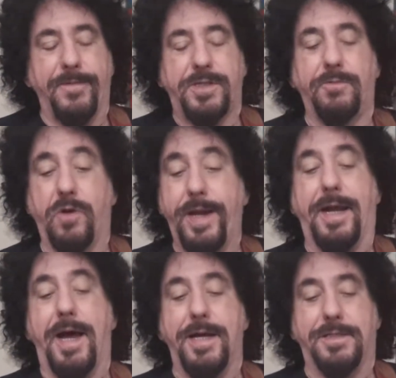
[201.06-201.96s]
Some great
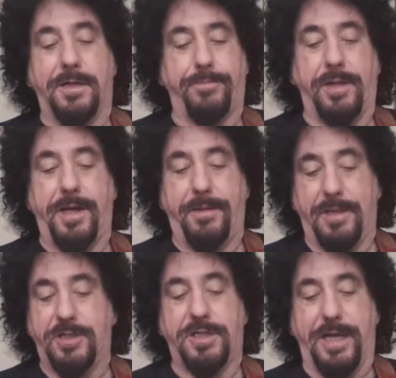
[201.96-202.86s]
guys that play,
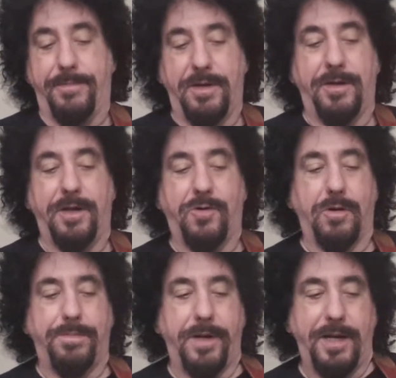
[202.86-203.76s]
that just happen to
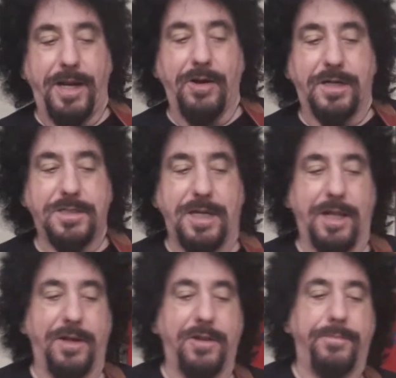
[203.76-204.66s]
incorporate Eric's
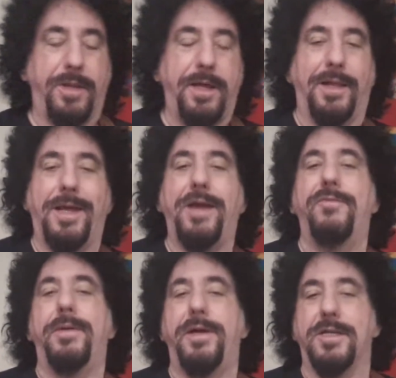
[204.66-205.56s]
style into their playing. Like
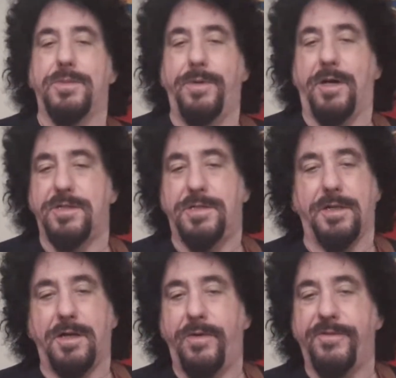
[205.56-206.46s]
everybody else, we all steal
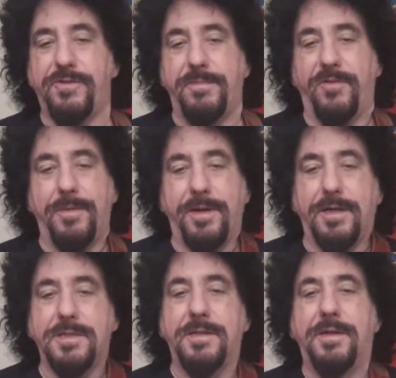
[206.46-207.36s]
our riffs from everybody
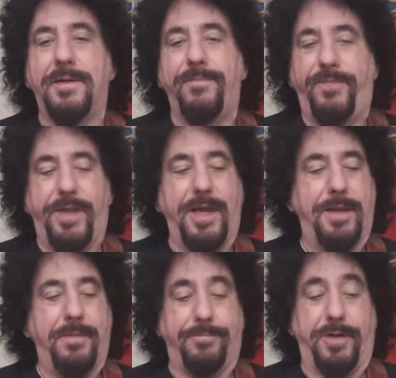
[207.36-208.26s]
else.
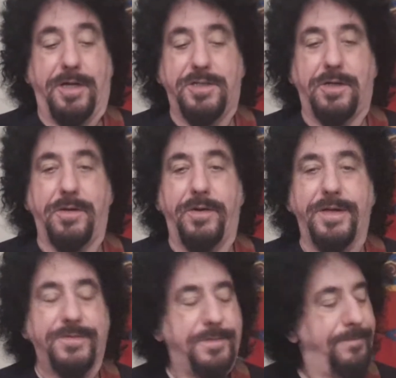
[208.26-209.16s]
And because they're great
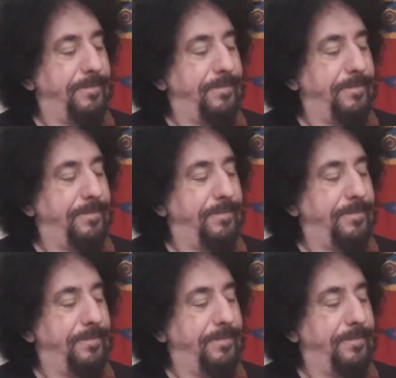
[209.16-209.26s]
riffs.